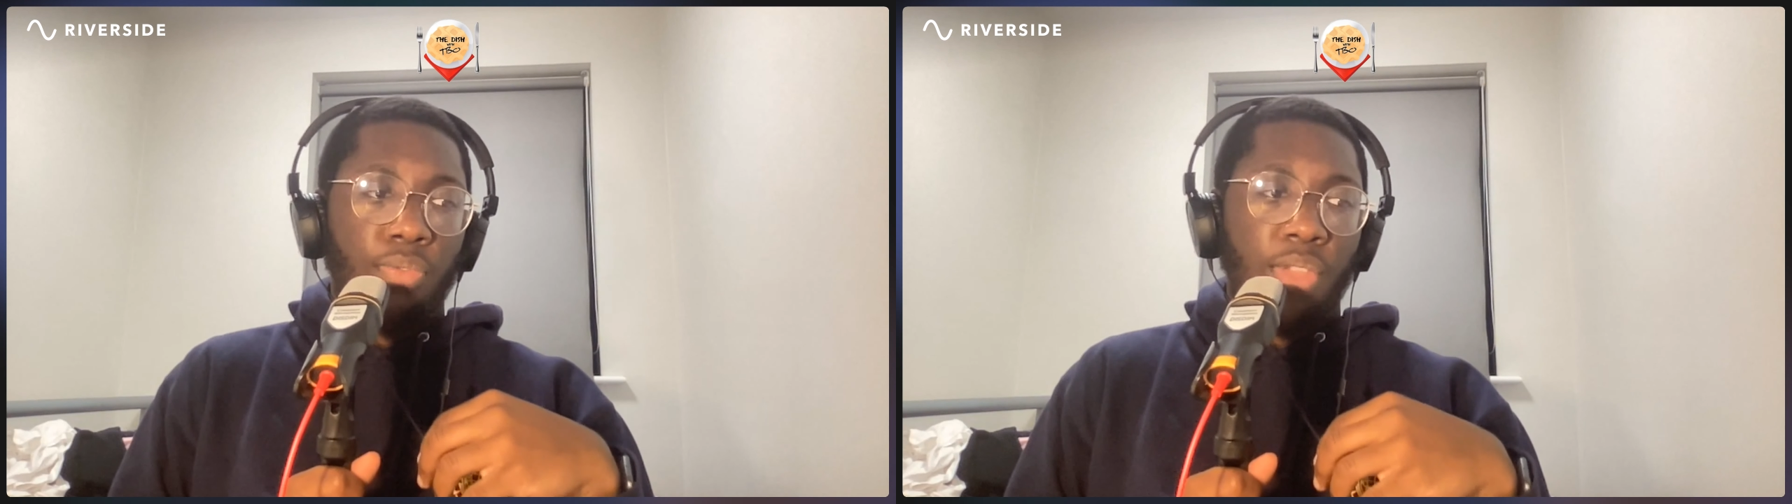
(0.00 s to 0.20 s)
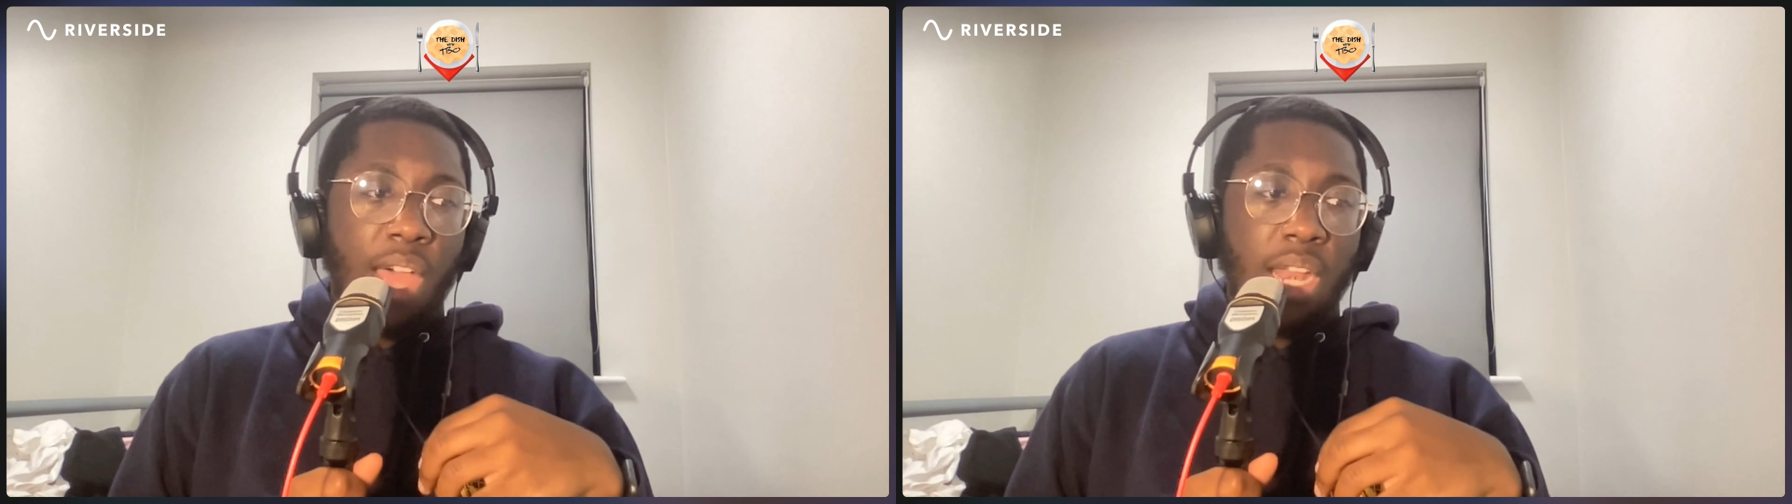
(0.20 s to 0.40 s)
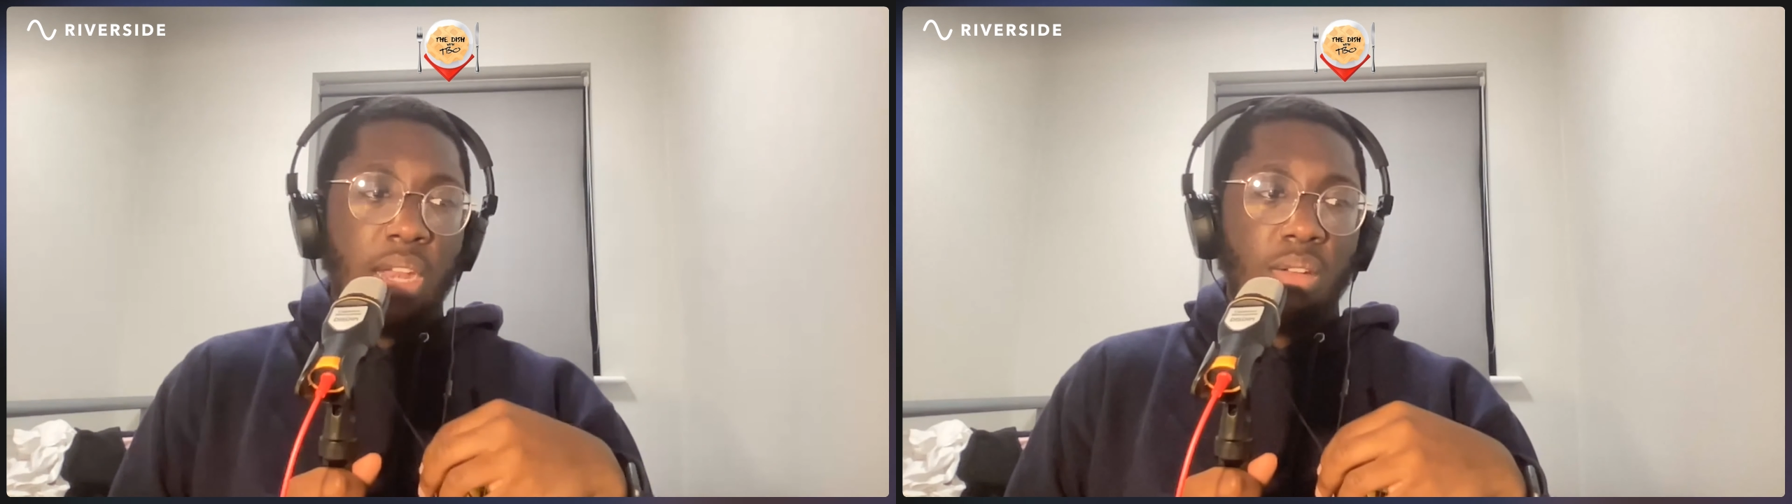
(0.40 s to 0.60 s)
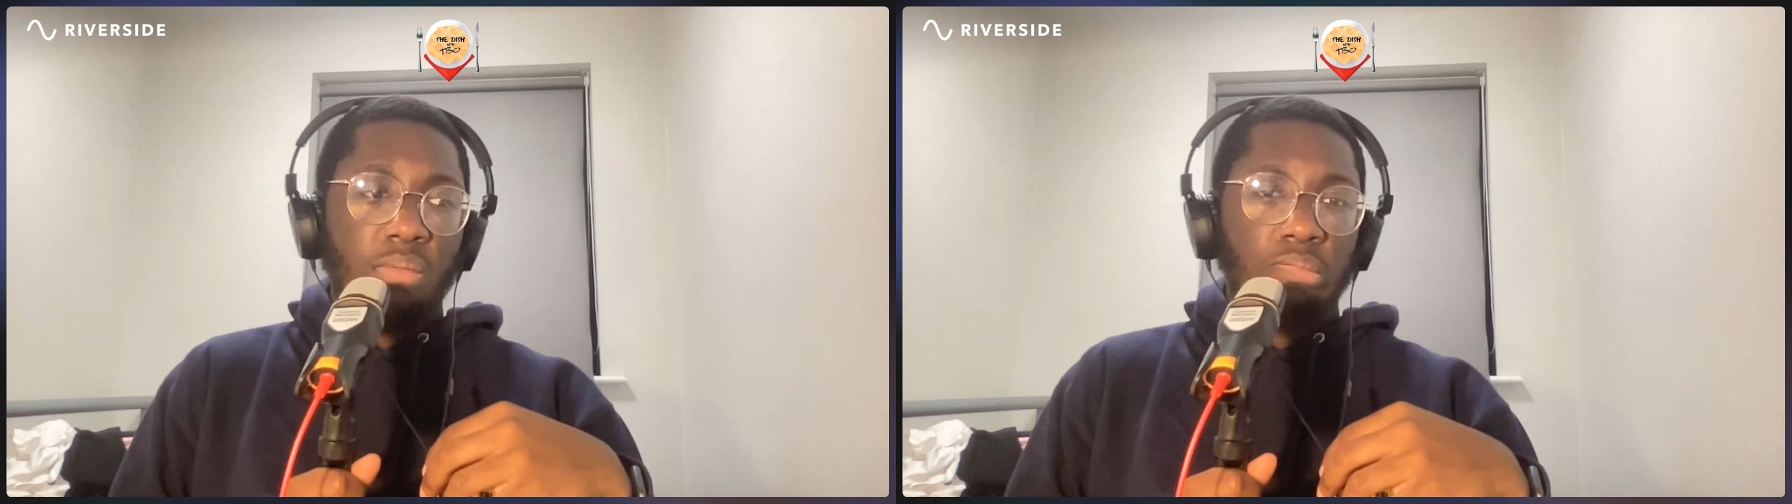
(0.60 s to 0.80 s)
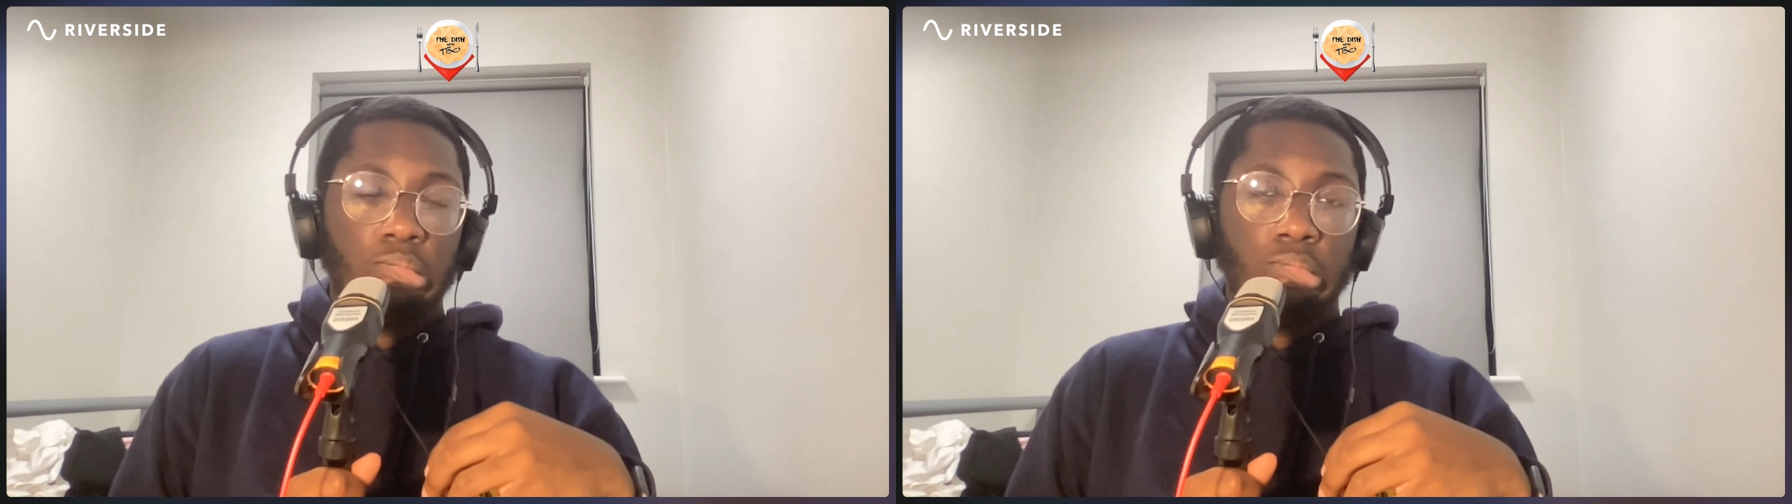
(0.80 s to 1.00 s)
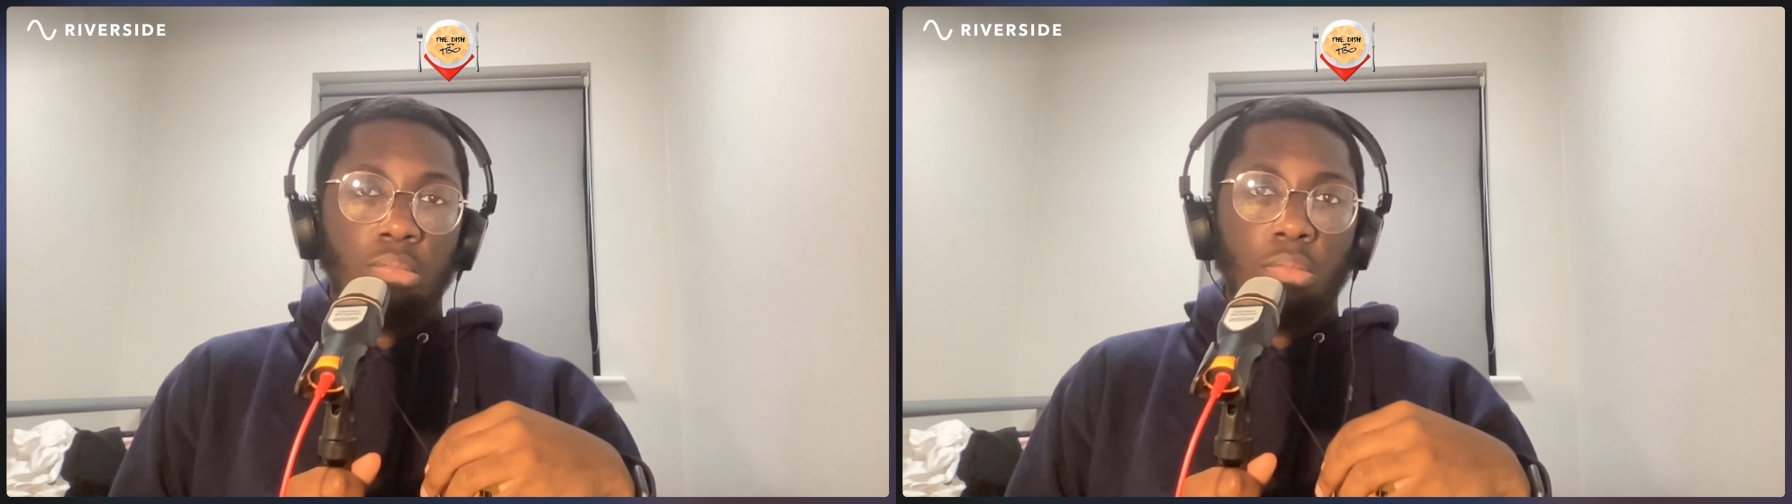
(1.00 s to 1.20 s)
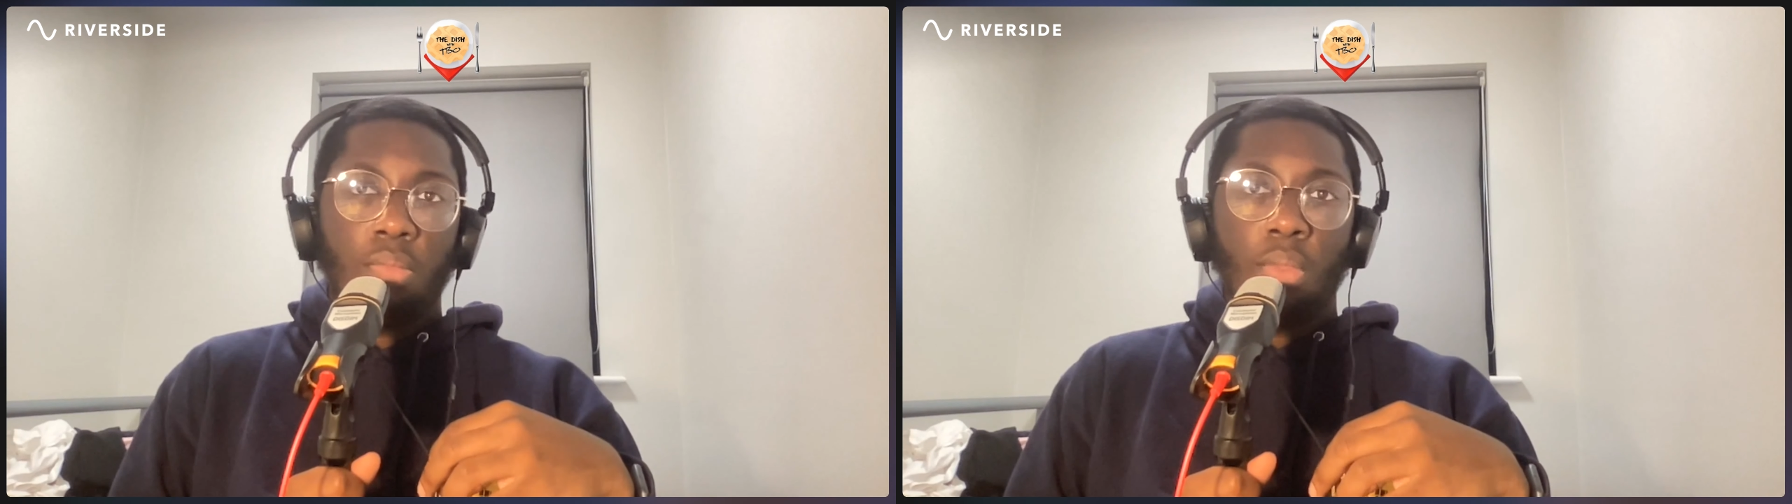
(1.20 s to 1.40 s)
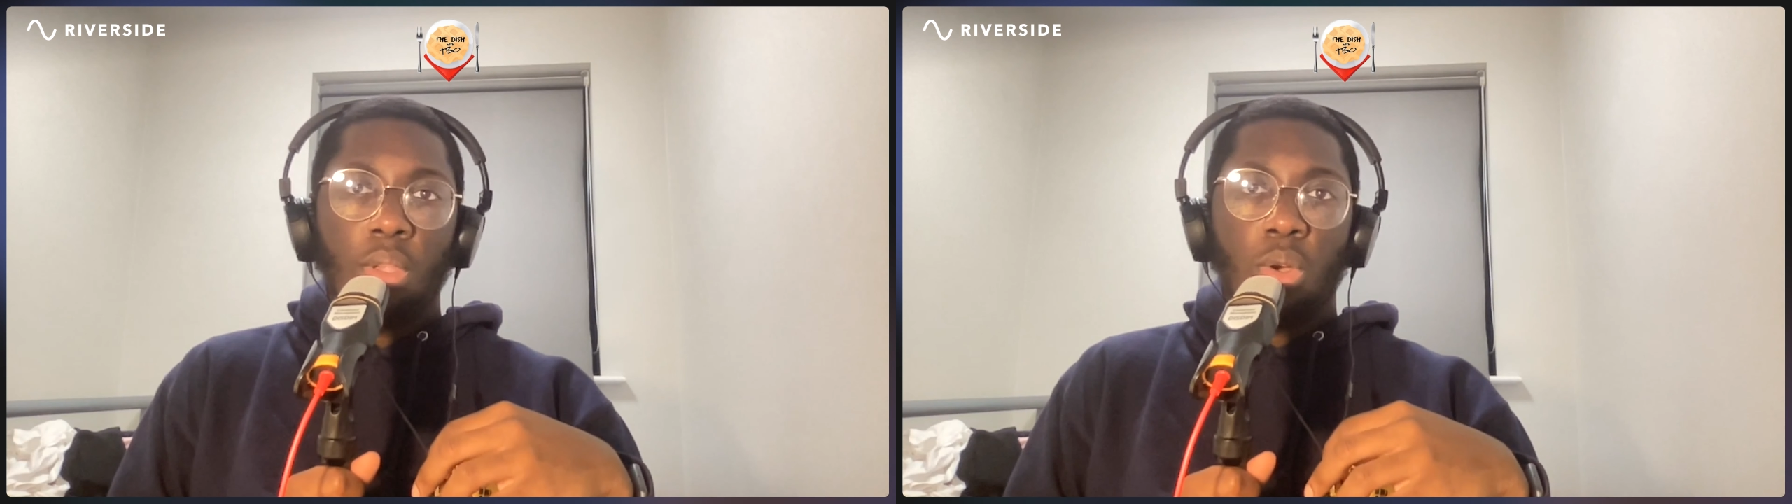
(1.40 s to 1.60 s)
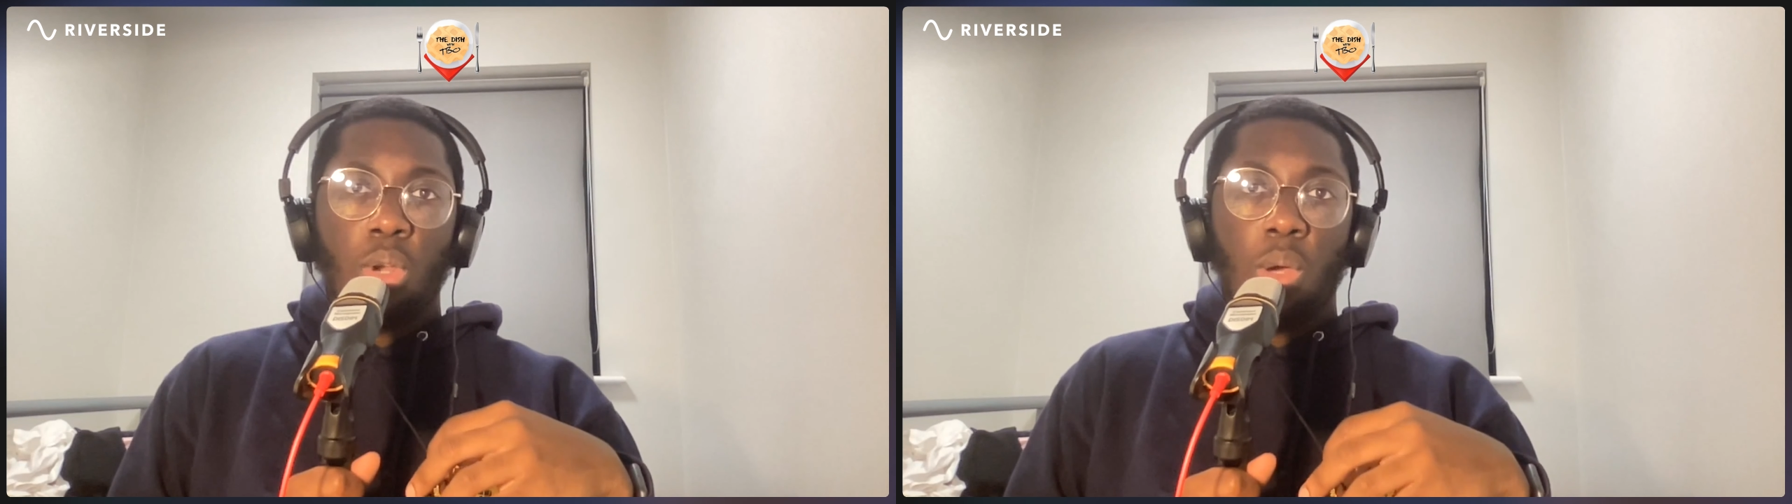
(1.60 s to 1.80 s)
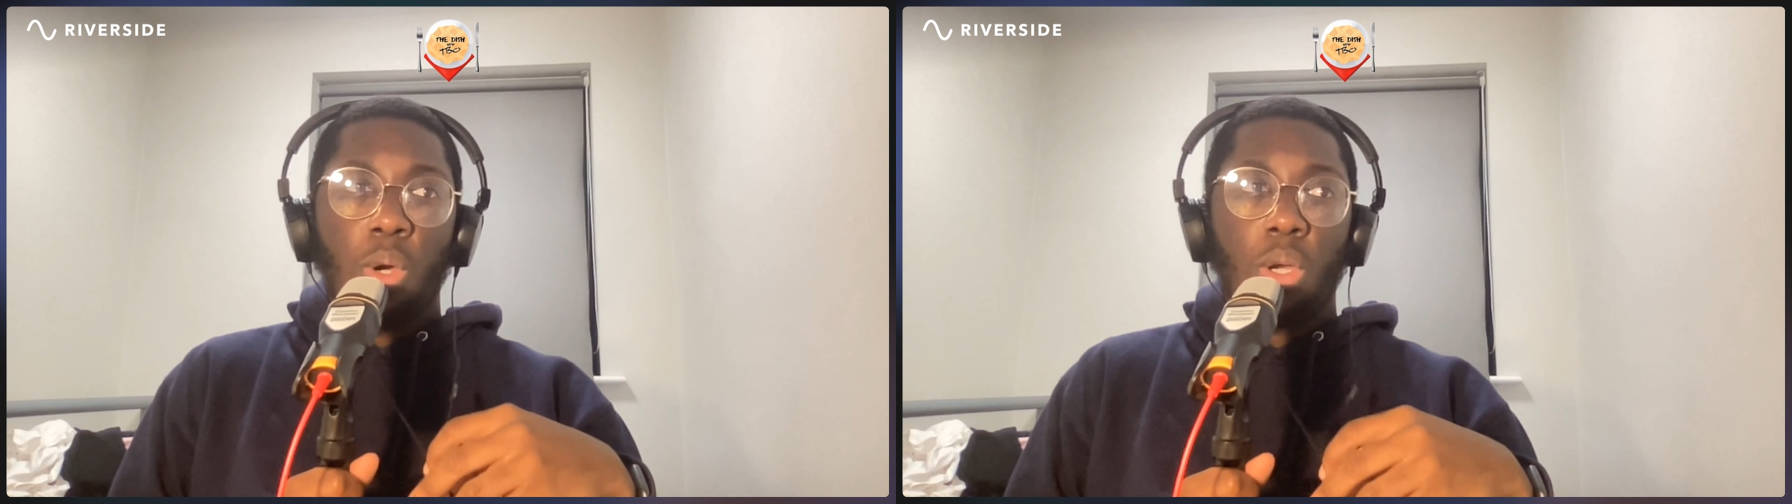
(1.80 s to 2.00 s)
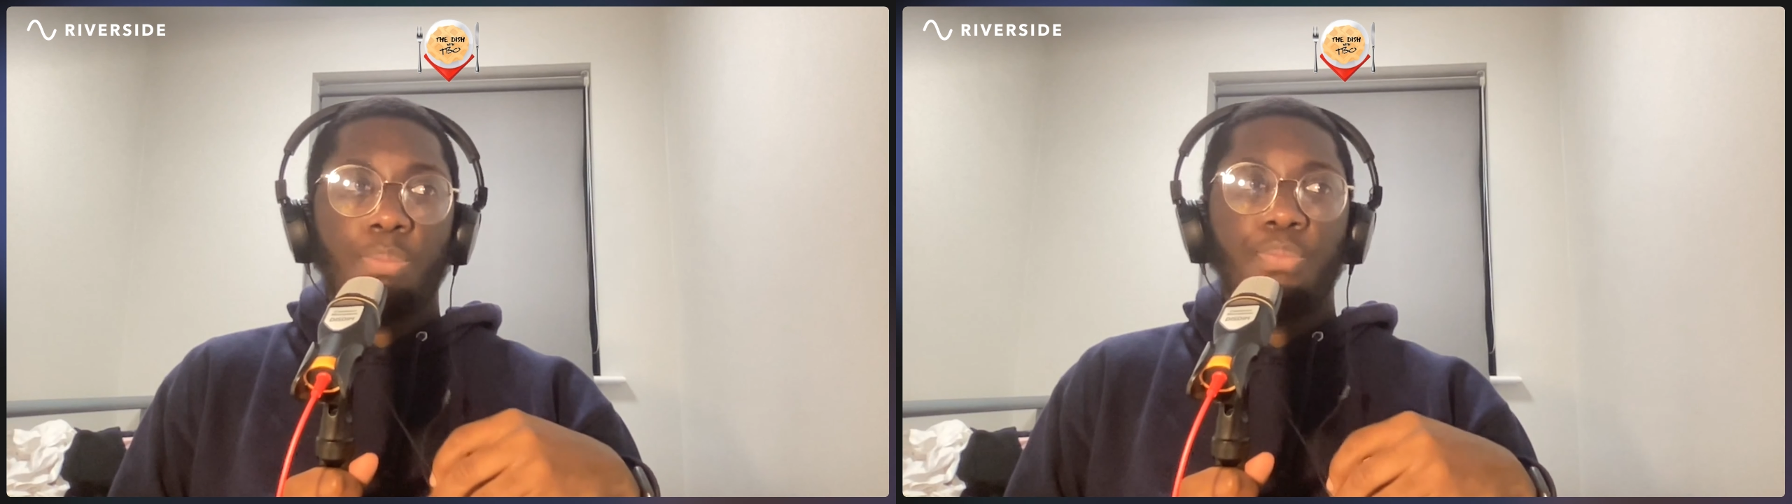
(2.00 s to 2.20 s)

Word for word: Then could it work?